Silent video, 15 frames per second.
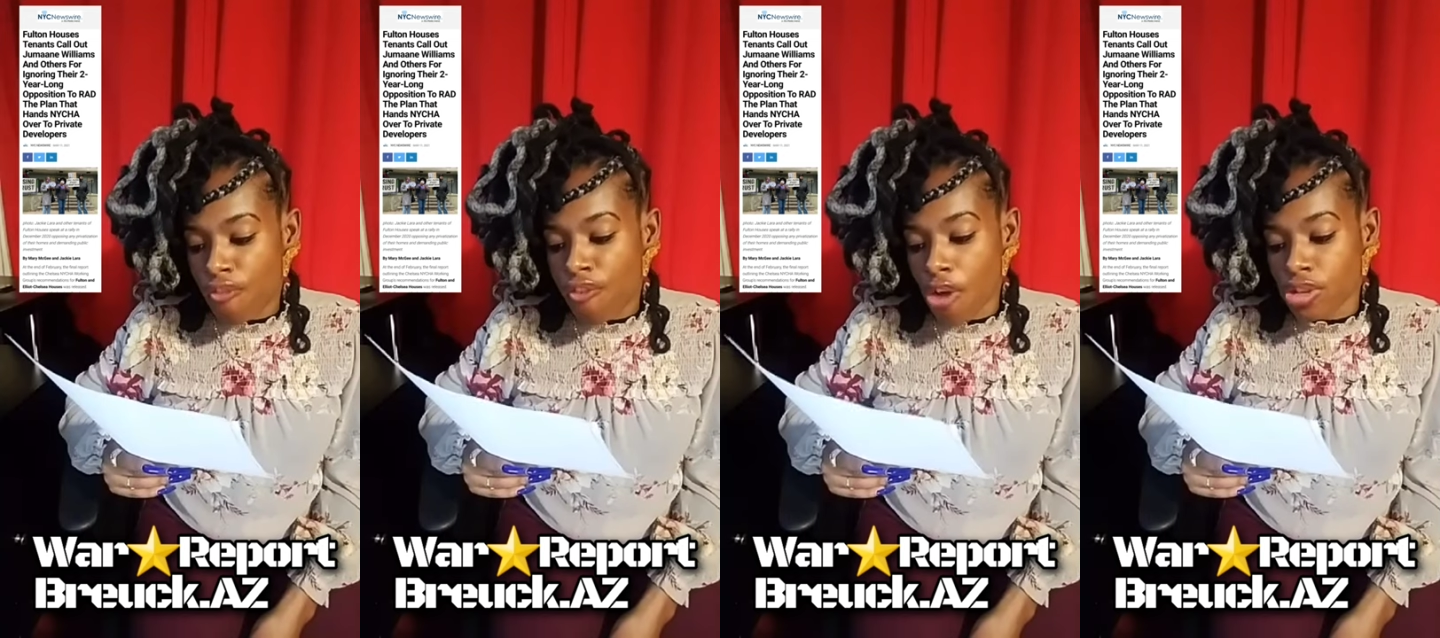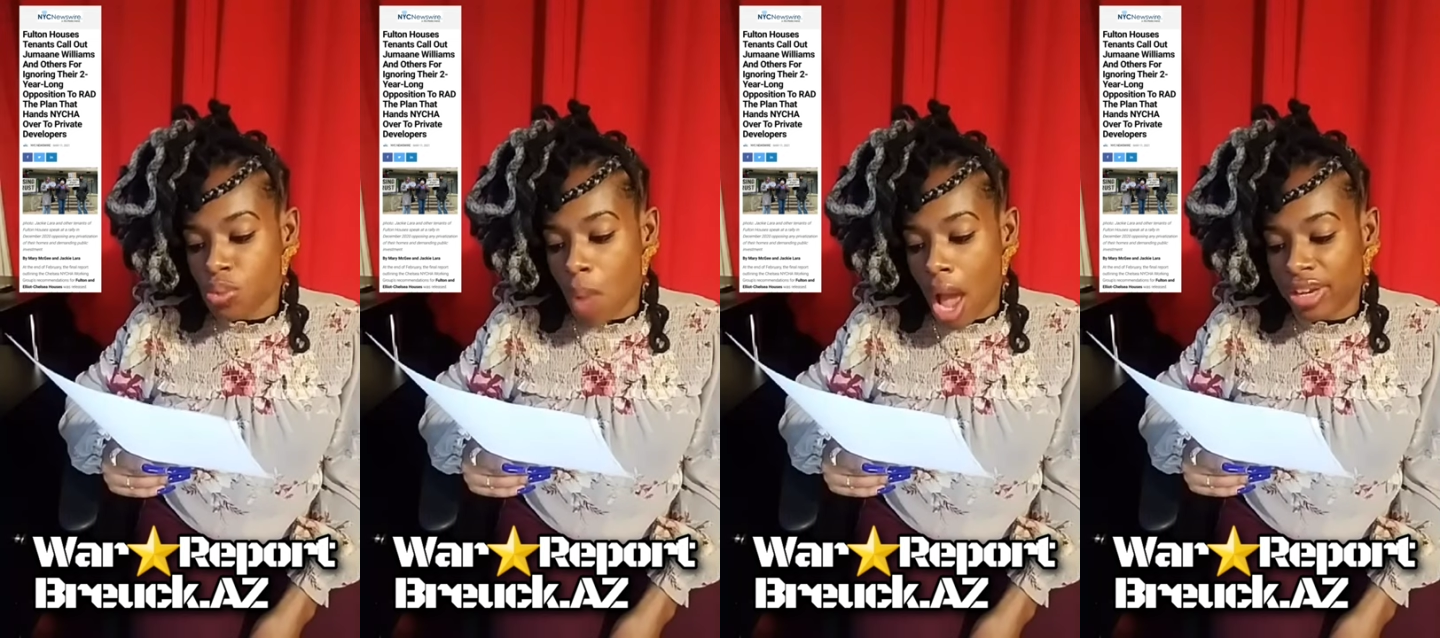
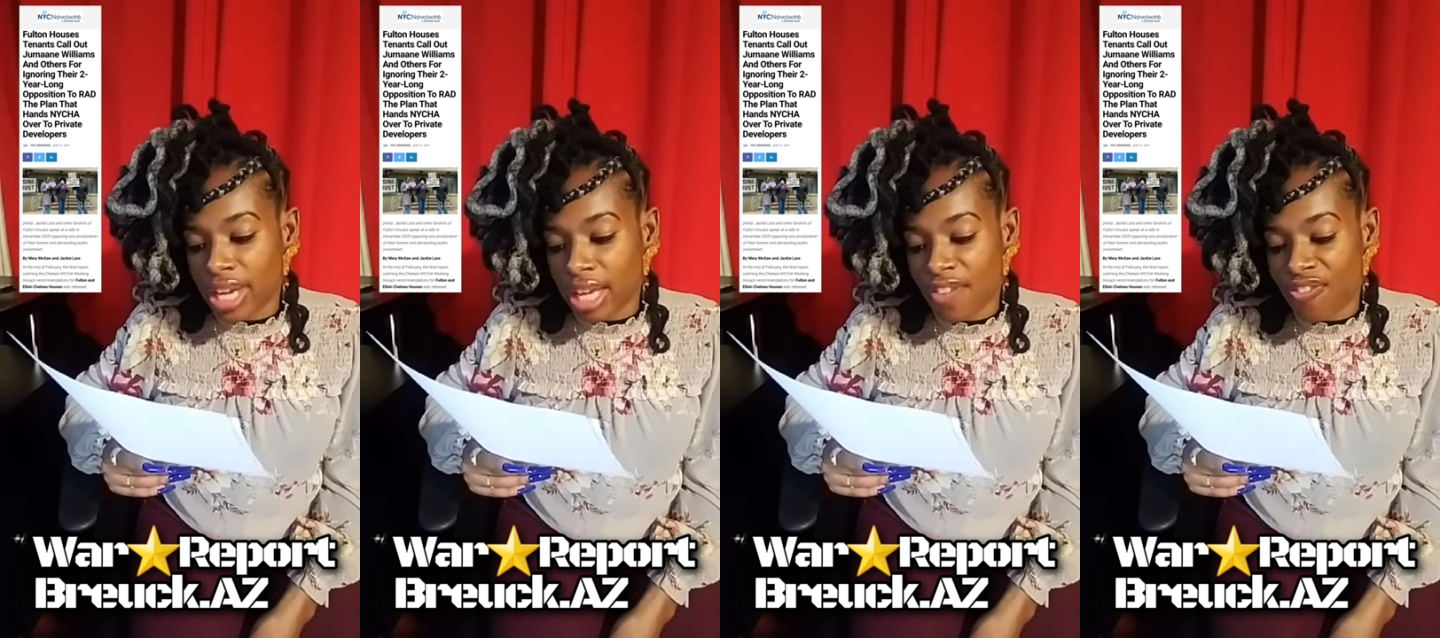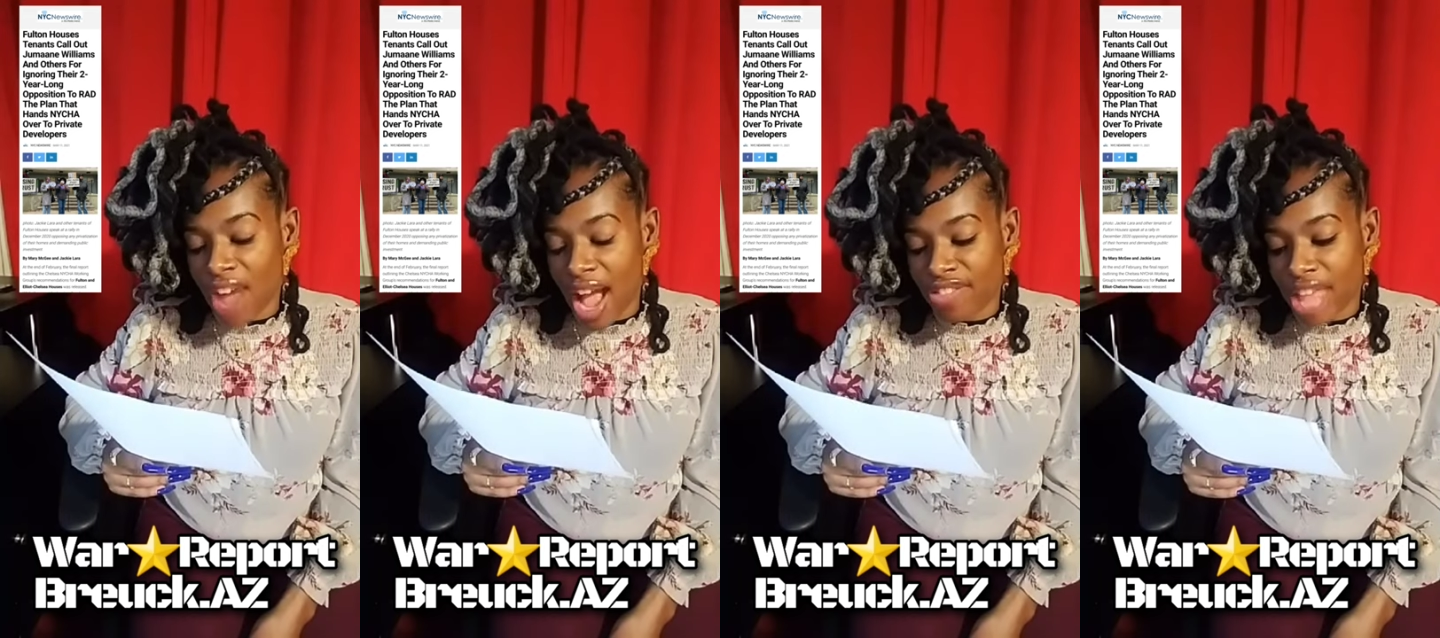First, while
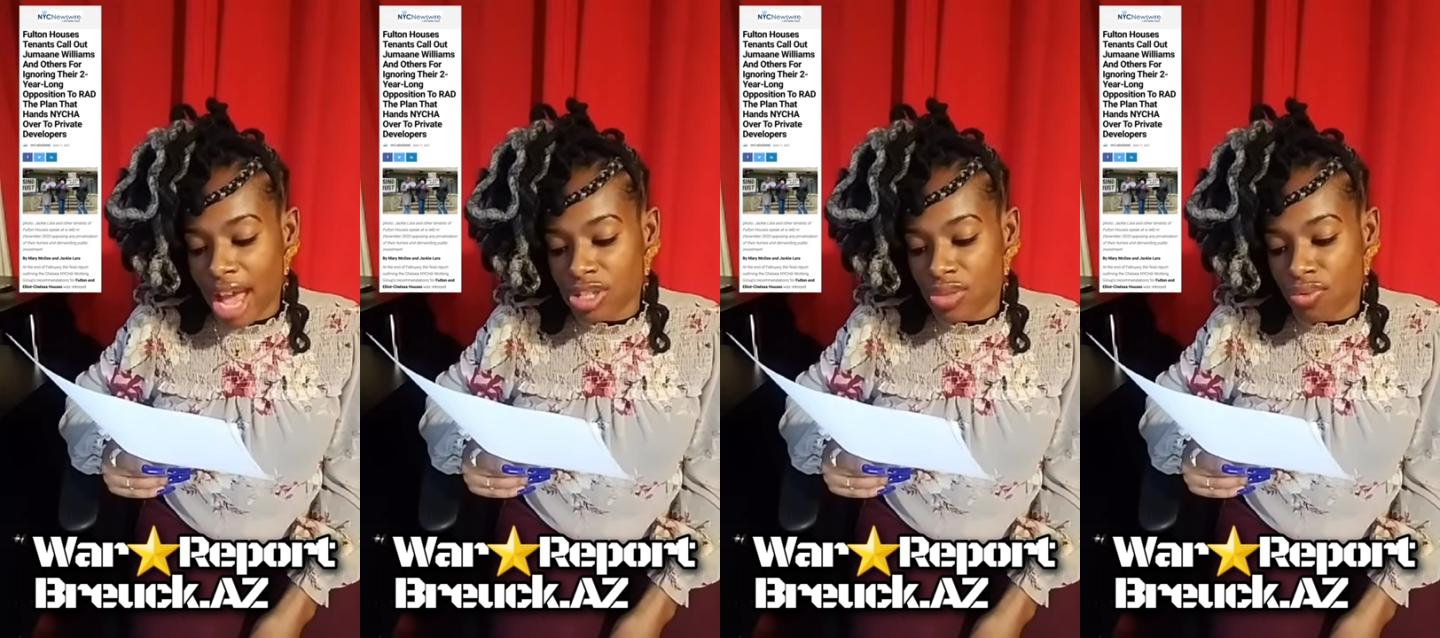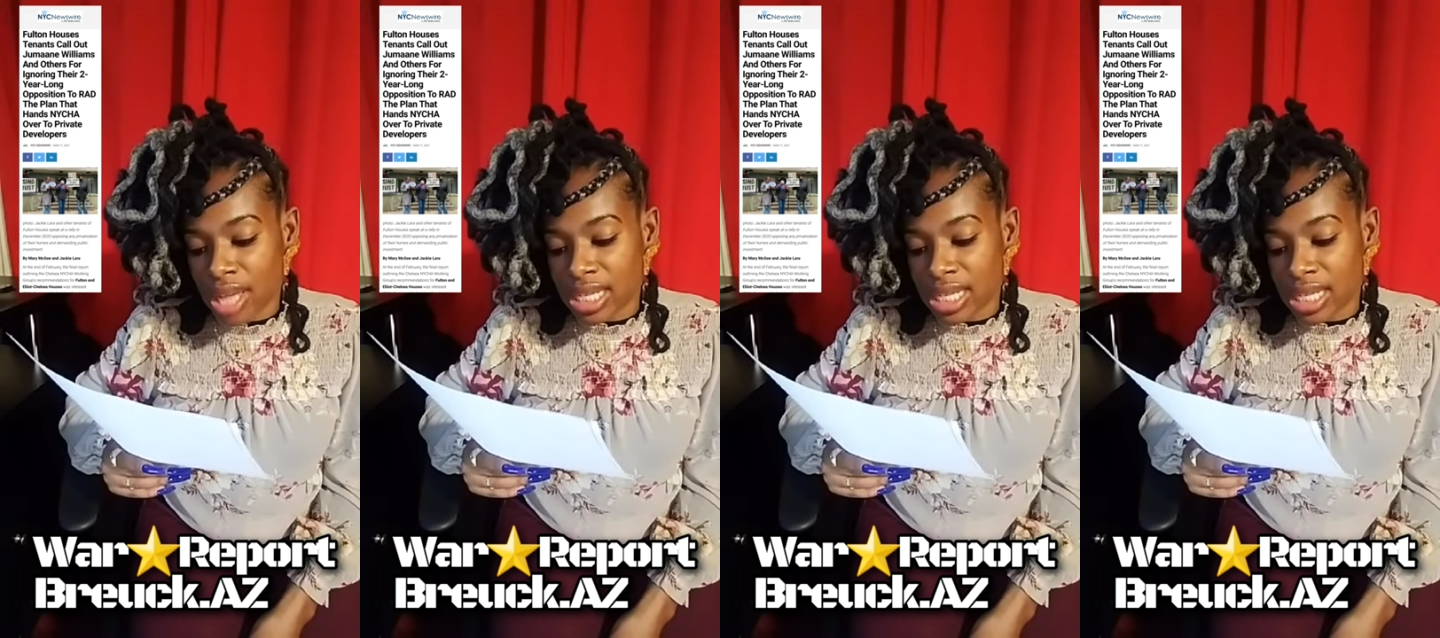nearly 5,000